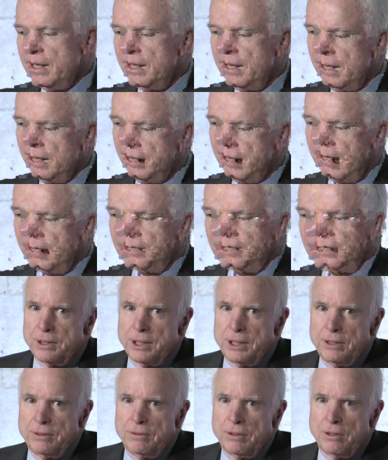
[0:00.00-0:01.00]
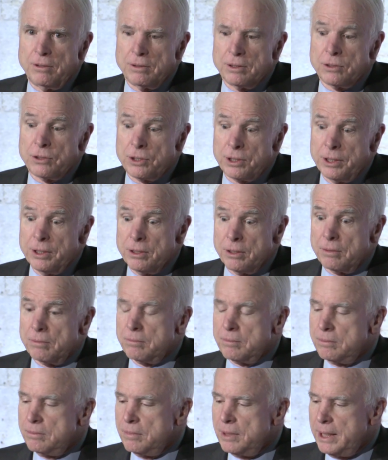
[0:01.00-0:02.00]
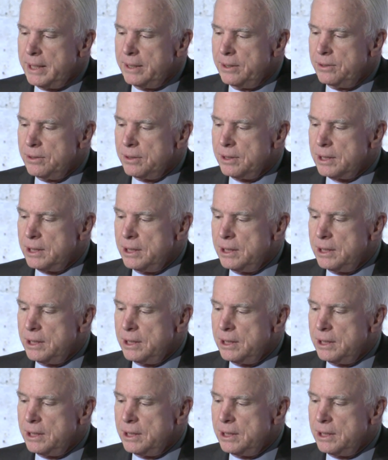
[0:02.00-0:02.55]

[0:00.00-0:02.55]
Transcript: genuine hero, and still my enduring